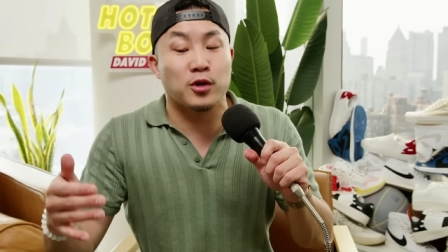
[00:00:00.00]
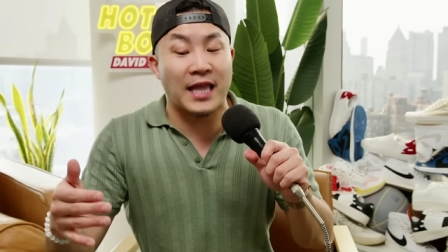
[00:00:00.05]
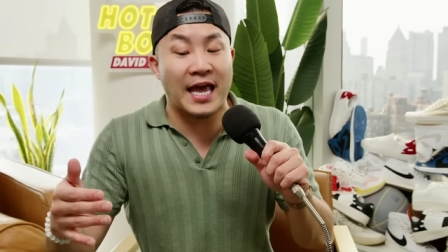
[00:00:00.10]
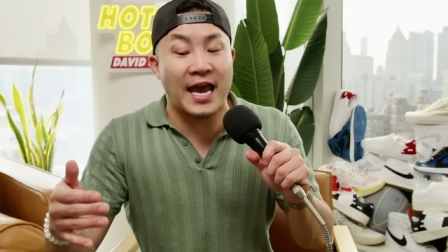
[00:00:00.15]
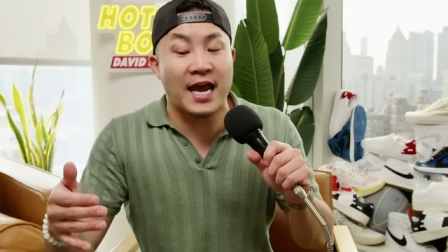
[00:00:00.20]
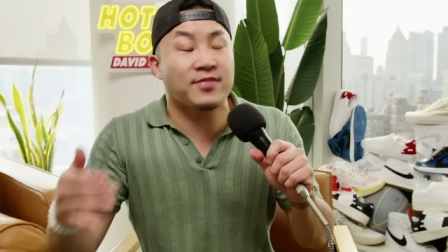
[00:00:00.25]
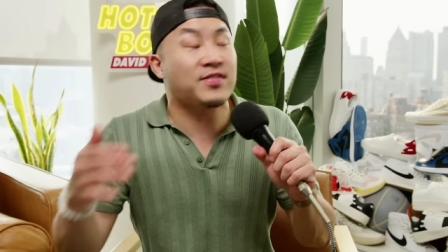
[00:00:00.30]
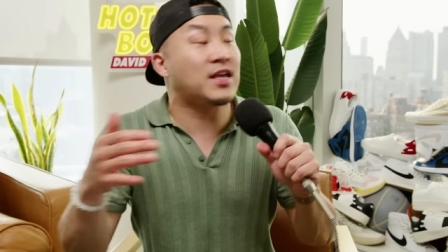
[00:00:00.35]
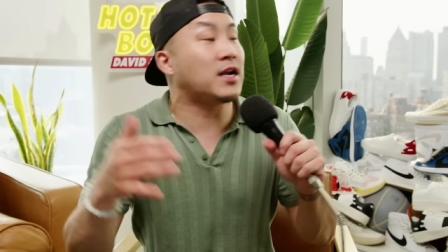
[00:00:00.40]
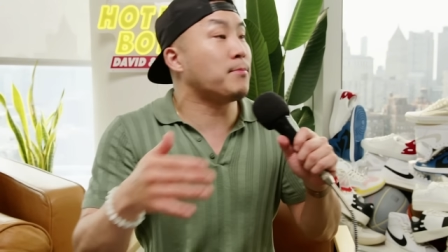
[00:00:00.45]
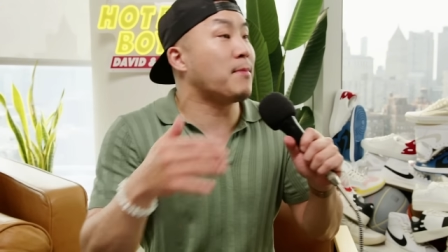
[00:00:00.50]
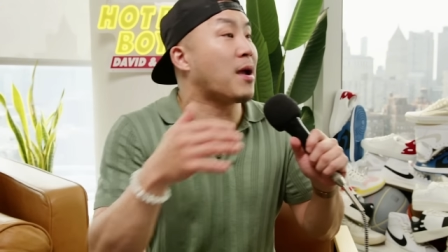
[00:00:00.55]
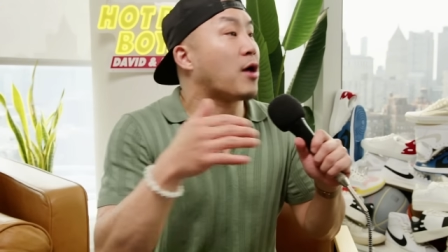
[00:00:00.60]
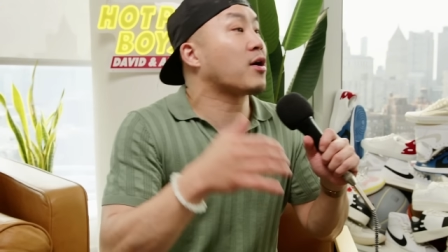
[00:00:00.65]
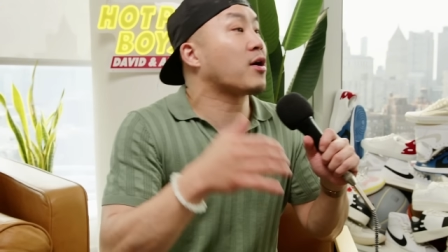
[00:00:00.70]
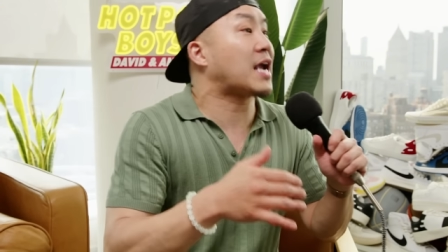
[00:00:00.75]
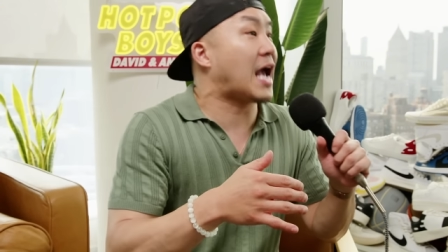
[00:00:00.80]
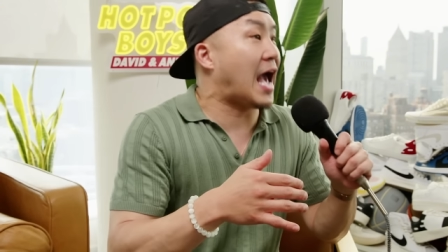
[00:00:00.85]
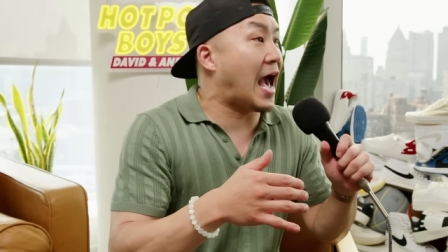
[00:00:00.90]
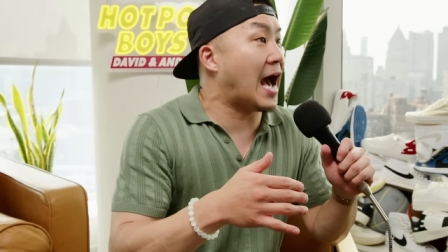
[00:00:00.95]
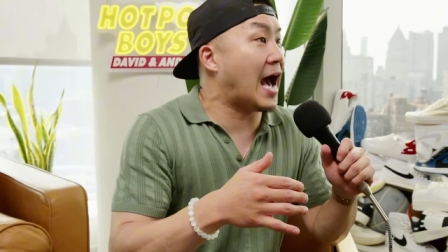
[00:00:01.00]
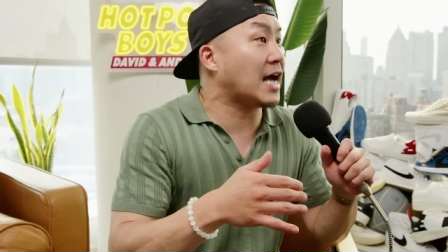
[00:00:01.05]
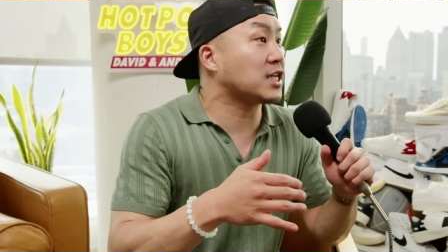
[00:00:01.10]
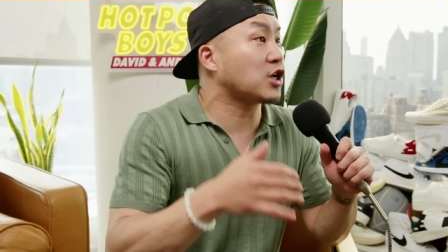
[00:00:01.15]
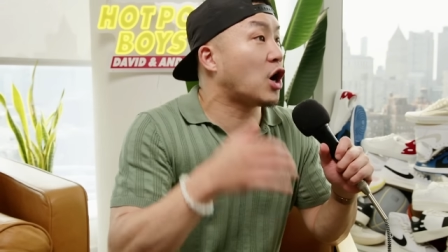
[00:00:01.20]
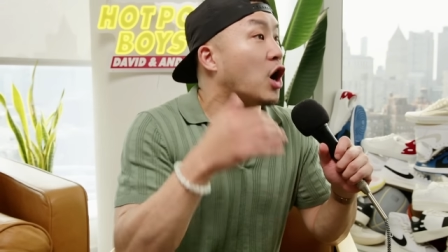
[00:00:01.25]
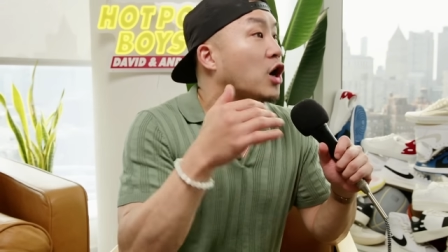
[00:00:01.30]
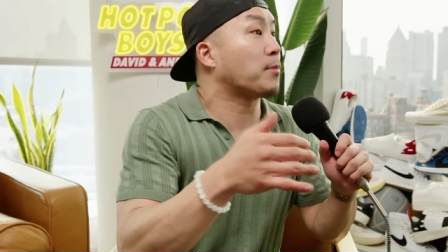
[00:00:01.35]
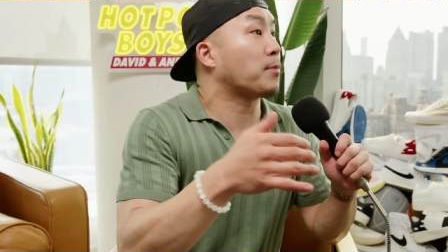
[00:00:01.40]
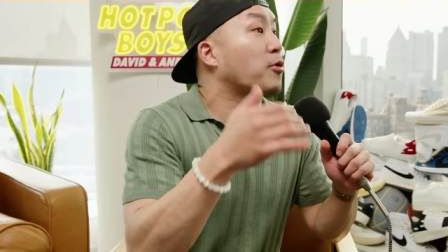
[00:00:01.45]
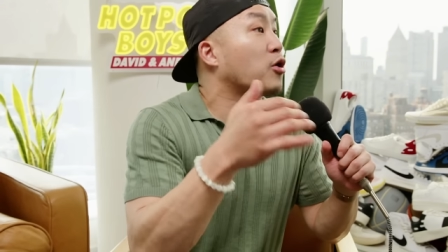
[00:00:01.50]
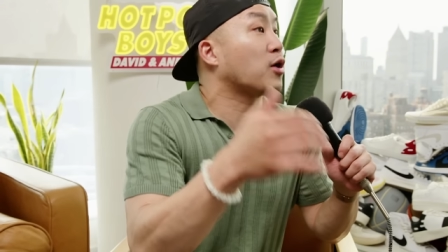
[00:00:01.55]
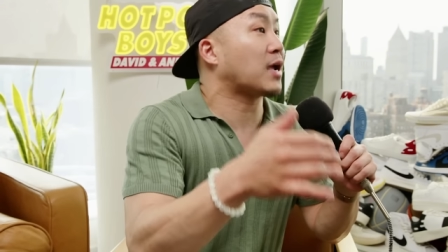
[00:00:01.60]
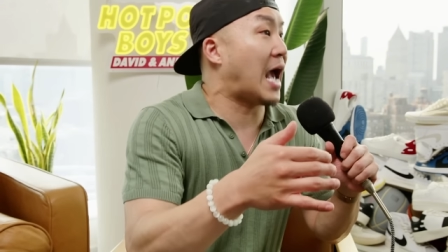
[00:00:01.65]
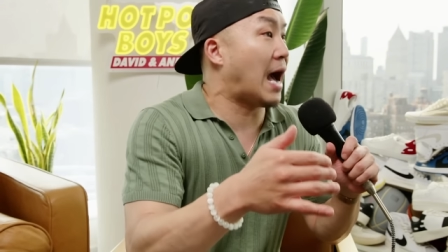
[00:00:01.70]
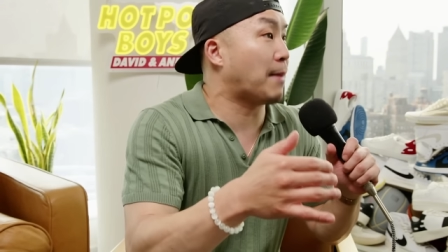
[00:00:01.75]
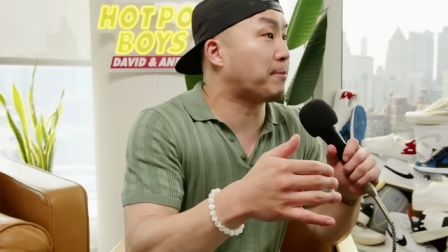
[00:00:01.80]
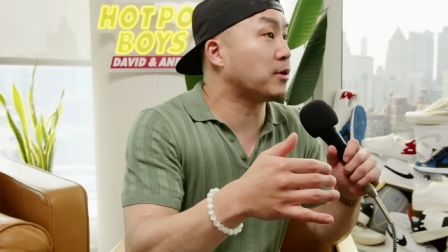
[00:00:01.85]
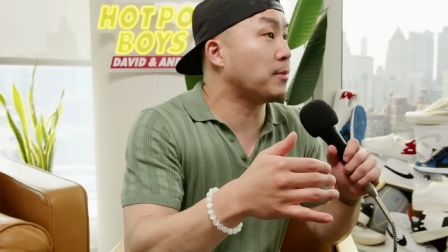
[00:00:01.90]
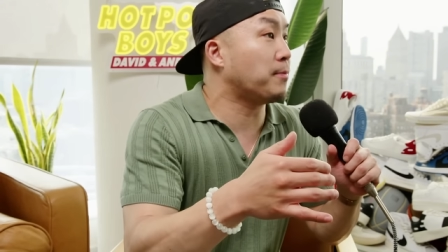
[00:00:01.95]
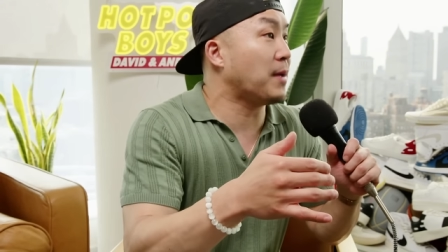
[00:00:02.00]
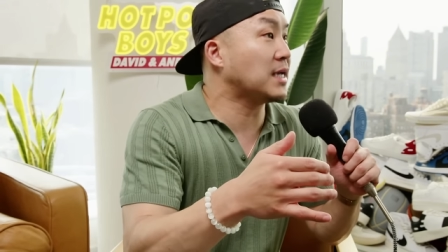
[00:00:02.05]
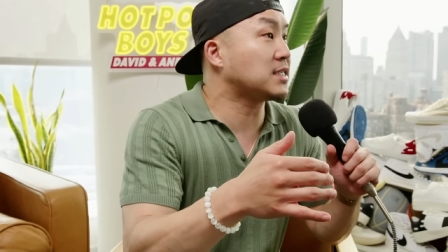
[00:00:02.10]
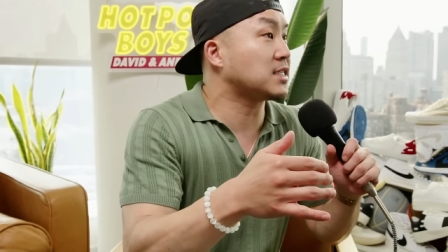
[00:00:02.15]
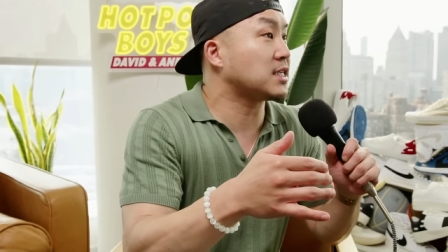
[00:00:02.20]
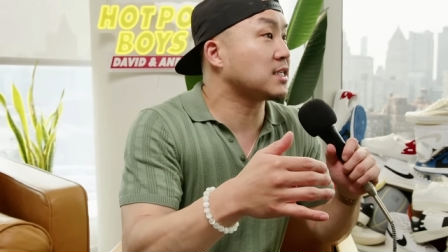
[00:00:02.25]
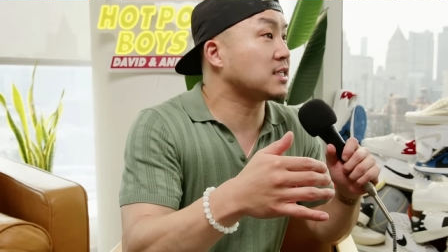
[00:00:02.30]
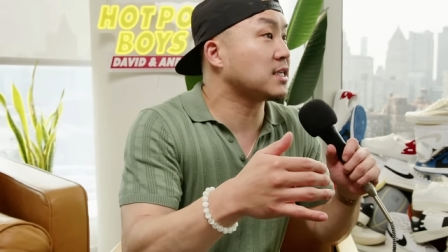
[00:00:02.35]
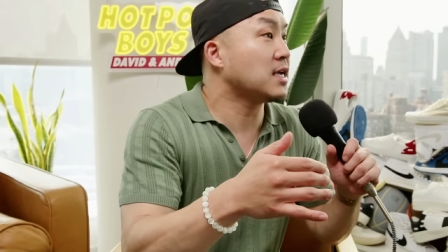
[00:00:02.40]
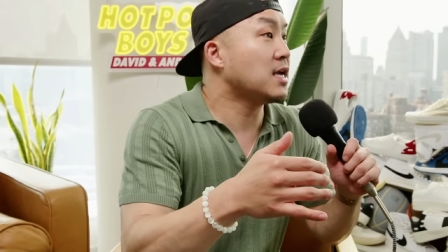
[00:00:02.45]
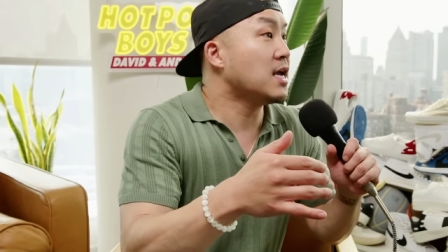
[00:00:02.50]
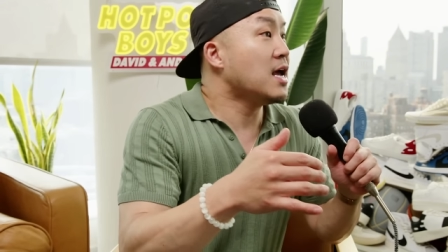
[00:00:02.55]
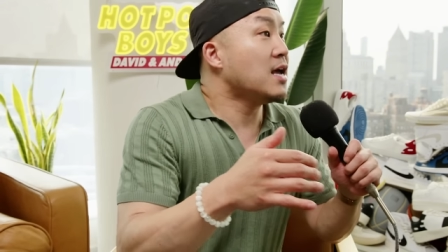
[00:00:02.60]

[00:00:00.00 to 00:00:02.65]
land that America has on a per capita basis.